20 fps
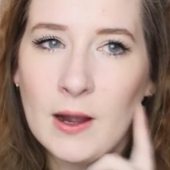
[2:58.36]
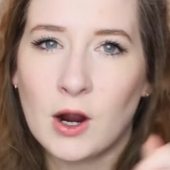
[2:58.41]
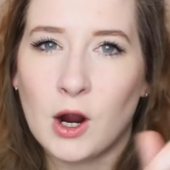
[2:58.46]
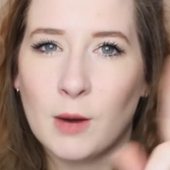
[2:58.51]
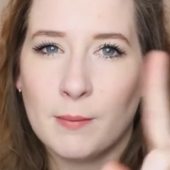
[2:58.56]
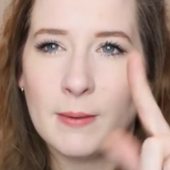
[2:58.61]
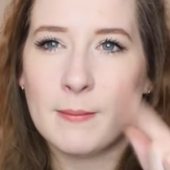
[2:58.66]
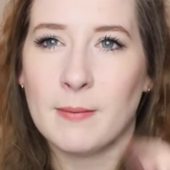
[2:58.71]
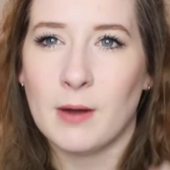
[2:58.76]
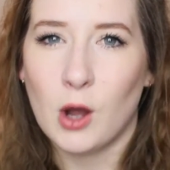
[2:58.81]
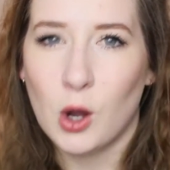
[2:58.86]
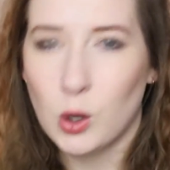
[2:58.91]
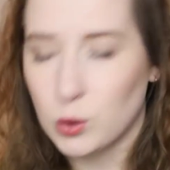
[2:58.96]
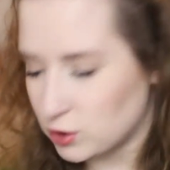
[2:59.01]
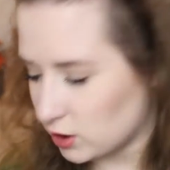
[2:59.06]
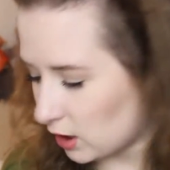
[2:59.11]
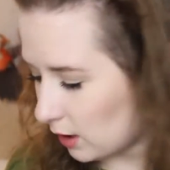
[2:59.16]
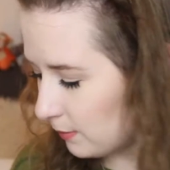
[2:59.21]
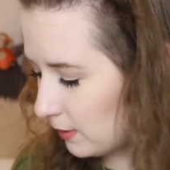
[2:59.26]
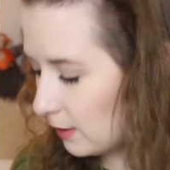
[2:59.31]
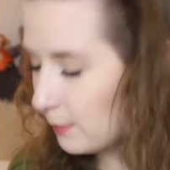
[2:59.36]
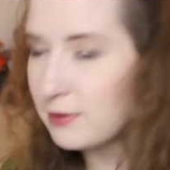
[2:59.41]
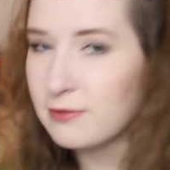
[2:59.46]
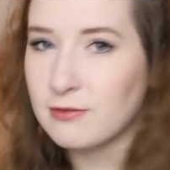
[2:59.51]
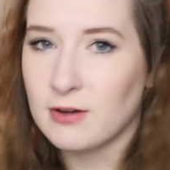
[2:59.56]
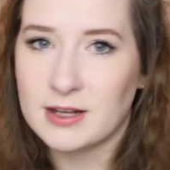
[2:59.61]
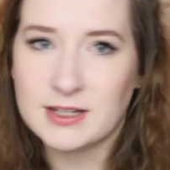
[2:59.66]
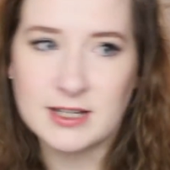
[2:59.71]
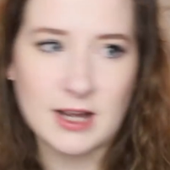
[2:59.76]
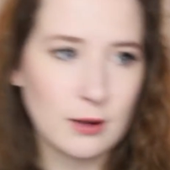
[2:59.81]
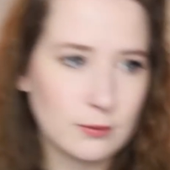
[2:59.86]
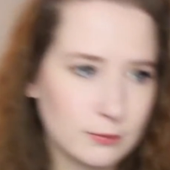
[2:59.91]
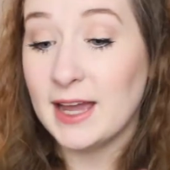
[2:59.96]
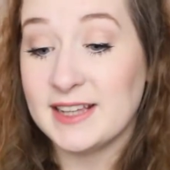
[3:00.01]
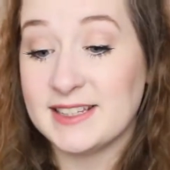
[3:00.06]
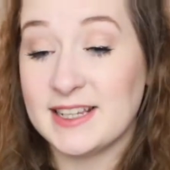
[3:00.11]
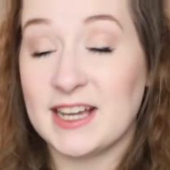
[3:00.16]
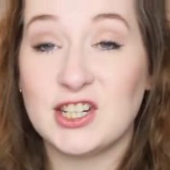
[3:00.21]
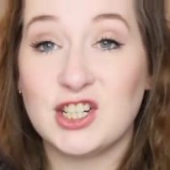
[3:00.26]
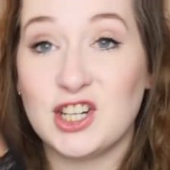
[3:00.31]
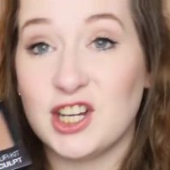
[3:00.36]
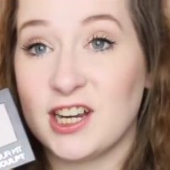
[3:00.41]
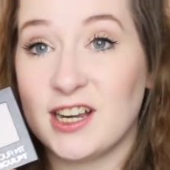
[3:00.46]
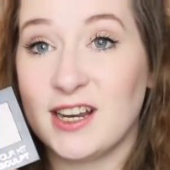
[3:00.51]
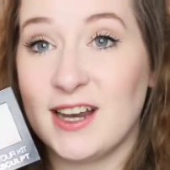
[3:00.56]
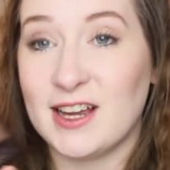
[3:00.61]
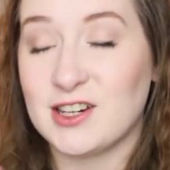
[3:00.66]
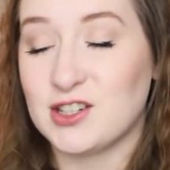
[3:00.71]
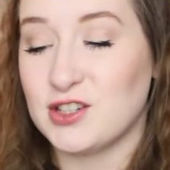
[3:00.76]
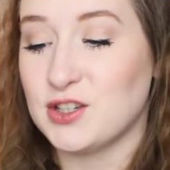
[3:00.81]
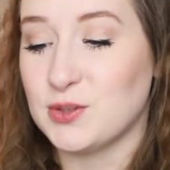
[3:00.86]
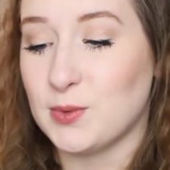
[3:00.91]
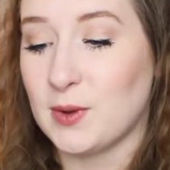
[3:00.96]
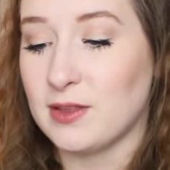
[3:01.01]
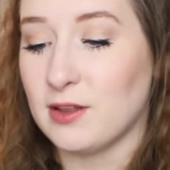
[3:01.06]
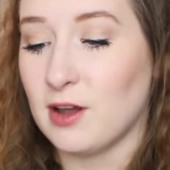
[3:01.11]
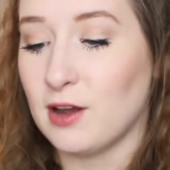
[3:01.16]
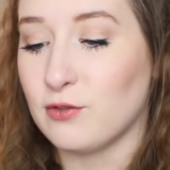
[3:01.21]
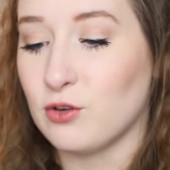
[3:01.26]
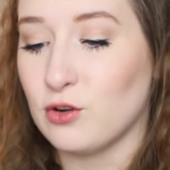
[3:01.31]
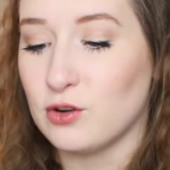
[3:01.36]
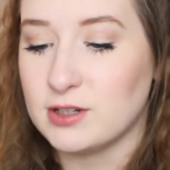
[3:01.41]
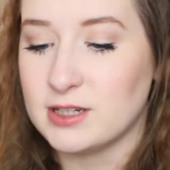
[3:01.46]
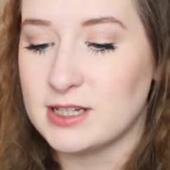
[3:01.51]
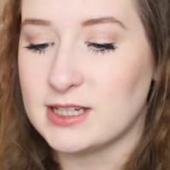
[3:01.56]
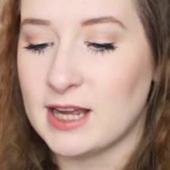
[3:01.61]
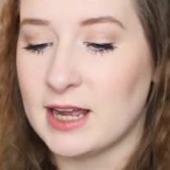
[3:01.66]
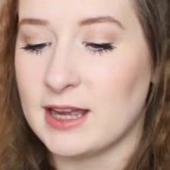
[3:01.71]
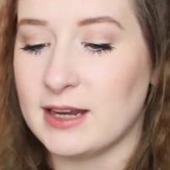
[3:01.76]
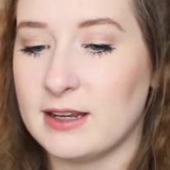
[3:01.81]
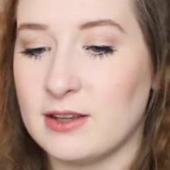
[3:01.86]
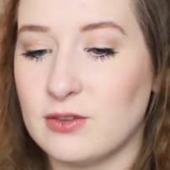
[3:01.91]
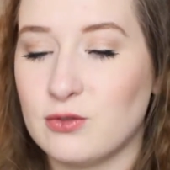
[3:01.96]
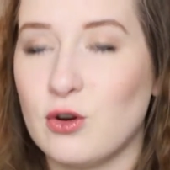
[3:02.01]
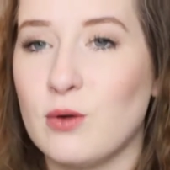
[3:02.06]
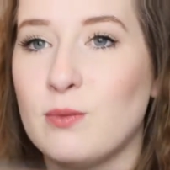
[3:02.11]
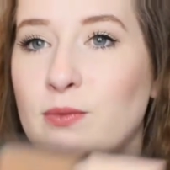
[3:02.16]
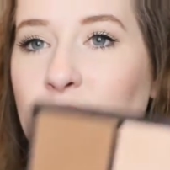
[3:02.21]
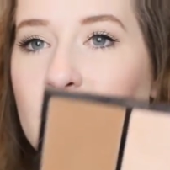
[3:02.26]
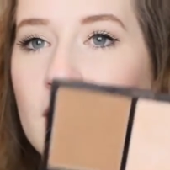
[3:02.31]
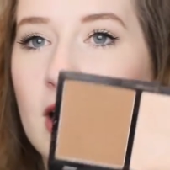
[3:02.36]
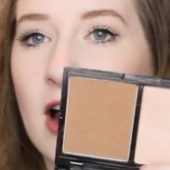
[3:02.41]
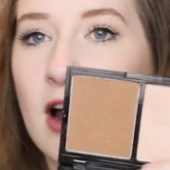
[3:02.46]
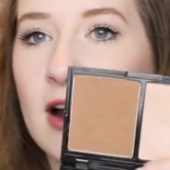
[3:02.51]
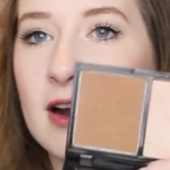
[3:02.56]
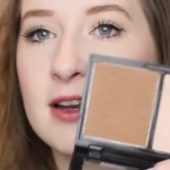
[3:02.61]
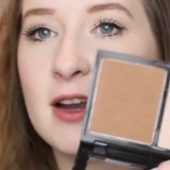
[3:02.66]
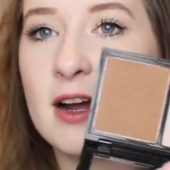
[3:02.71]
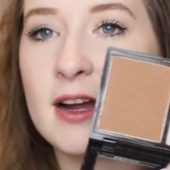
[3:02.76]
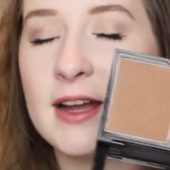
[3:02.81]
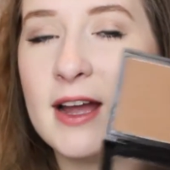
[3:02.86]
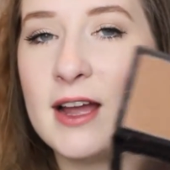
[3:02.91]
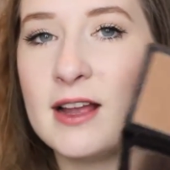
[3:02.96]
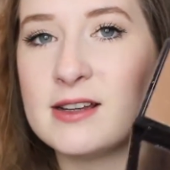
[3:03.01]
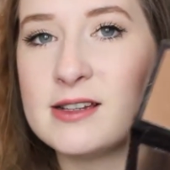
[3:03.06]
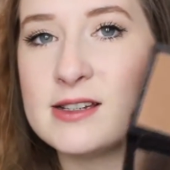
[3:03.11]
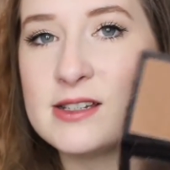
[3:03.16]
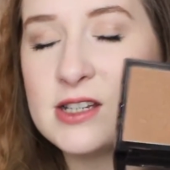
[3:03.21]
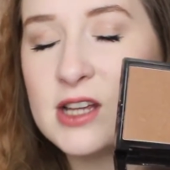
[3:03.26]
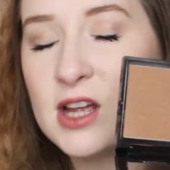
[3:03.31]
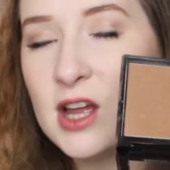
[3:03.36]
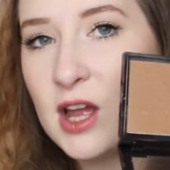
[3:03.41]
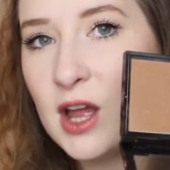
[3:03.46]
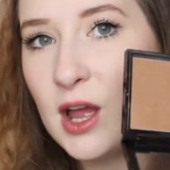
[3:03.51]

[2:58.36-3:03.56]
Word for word: can't remember, hold up, let me find out. It's actually a Collections one that I've got on today, and it's from the highlight and